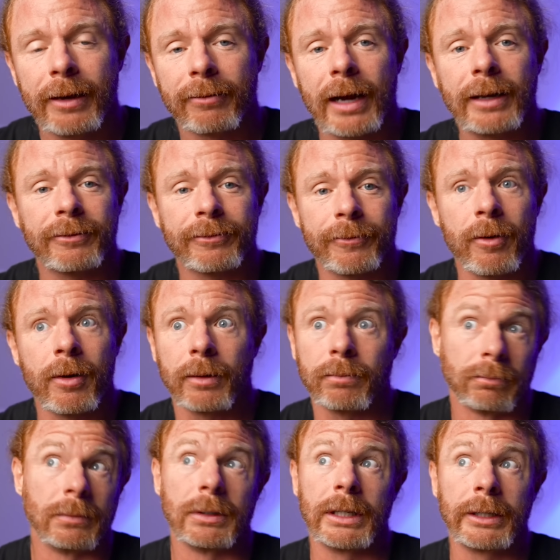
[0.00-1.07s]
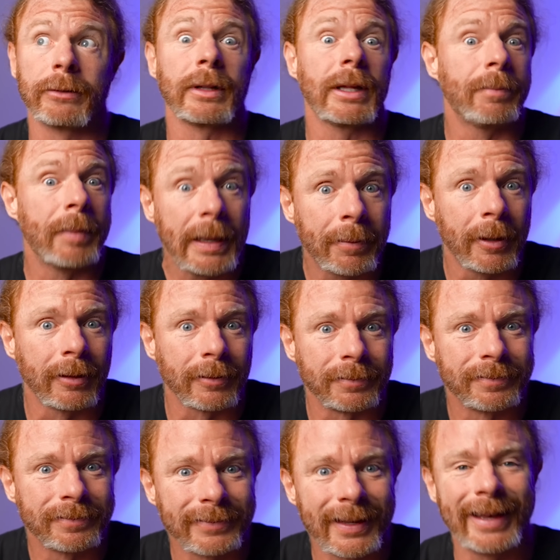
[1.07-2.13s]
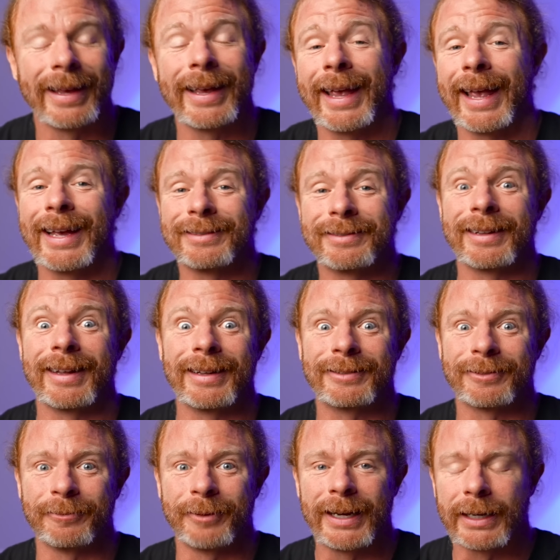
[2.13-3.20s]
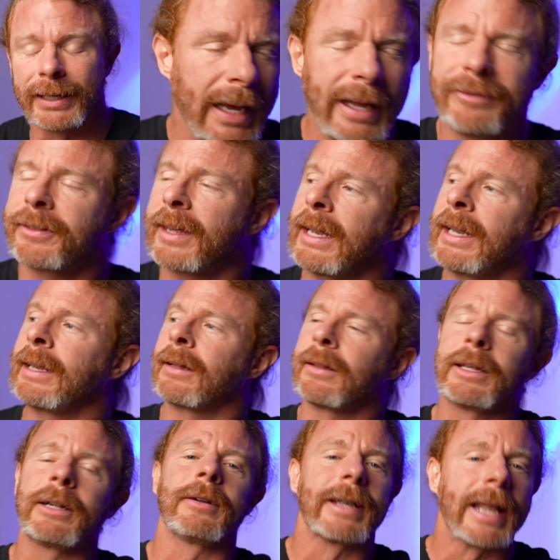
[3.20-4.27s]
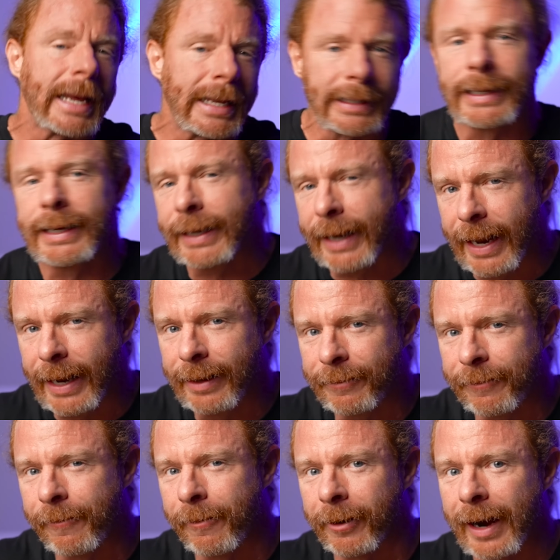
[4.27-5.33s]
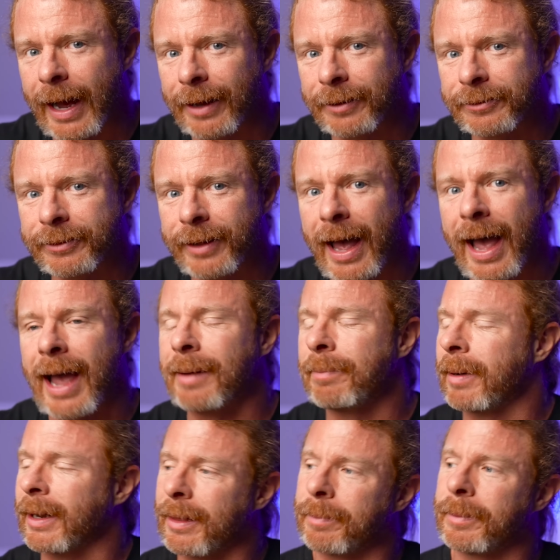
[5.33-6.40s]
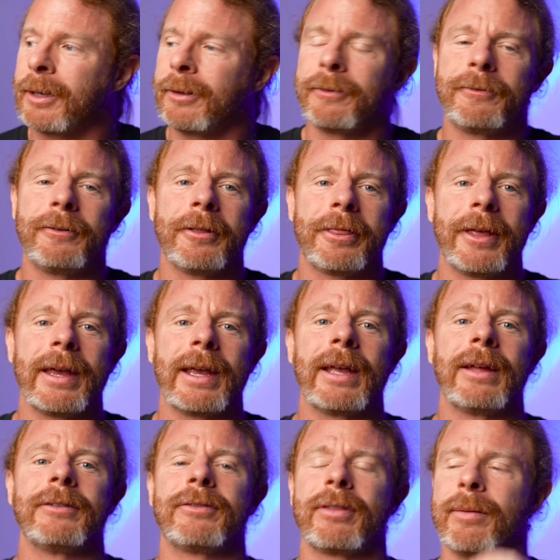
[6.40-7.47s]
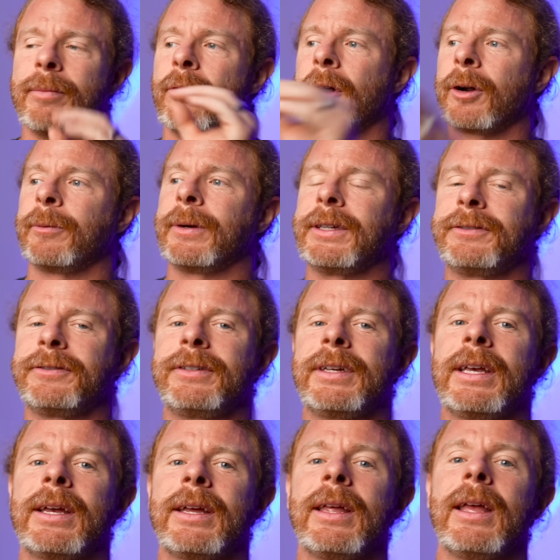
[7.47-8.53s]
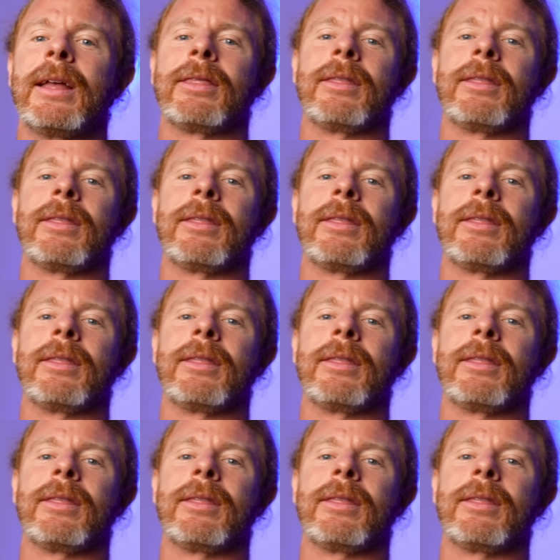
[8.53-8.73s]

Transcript: rights for literally people. It's weird. It's getting a little 1984 outside, but the beautiful thing is the more we see it,